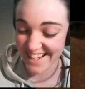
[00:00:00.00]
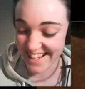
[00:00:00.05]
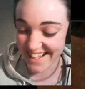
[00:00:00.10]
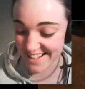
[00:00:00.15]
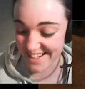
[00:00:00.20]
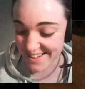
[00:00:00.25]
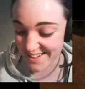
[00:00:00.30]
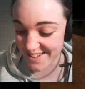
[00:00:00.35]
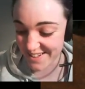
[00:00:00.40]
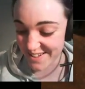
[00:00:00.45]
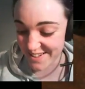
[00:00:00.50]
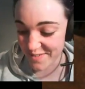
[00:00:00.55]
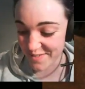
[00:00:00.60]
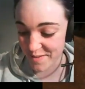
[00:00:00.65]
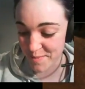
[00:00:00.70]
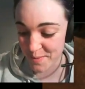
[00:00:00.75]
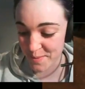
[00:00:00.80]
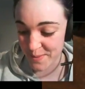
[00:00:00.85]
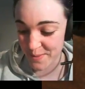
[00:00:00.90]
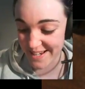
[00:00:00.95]
I don't know if
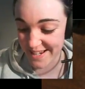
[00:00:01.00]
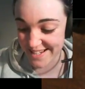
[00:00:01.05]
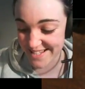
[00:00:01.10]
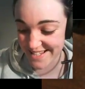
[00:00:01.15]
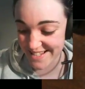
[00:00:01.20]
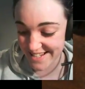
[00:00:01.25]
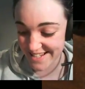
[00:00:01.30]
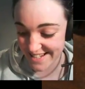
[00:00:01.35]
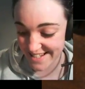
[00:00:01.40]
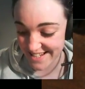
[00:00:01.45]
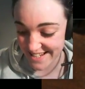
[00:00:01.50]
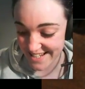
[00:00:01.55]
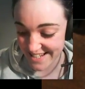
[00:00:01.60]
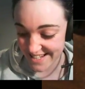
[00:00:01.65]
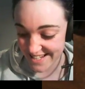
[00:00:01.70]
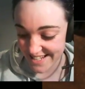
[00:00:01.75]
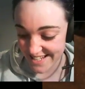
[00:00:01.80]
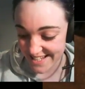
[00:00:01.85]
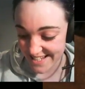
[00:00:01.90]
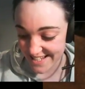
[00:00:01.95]
I'm quite
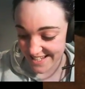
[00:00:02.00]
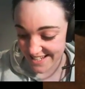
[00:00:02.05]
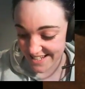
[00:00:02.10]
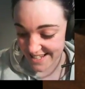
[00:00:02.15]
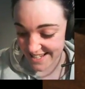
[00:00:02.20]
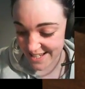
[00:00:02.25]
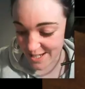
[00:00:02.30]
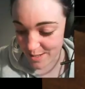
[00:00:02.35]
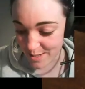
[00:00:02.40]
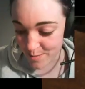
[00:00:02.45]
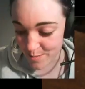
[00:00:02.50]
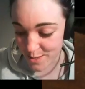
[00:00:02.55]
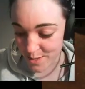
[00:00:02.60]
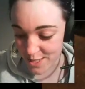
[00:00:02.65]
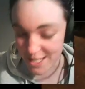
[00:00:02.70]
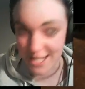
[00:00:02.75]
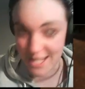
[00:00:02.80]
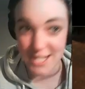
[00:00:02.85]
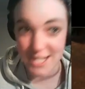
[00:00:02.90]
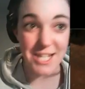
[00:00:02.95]
up to
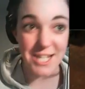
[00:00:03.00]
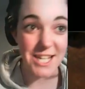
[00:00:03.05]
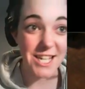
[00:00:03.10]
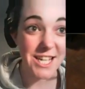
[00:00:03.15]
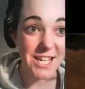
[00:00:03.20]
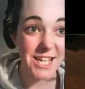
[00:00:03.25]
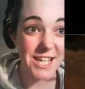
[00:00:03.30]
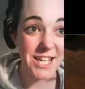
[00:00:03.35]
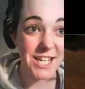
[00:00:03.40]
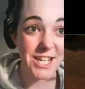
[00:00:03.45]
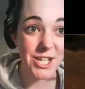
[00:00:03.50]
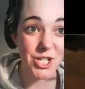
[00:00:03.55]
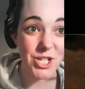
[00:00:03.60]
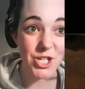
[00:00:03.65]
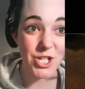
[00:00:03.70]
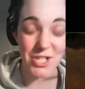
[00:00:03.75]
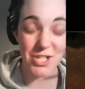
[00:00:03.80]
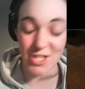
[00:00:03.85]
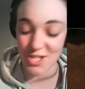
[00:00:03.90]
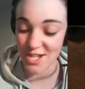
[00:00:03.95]
that
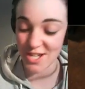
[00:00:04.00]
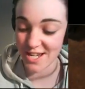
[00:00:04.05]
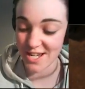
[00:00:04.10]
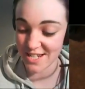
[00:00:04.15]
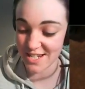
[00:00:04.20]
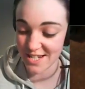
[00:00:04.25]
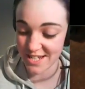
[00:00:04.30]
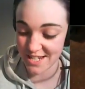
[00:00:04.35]
just yet.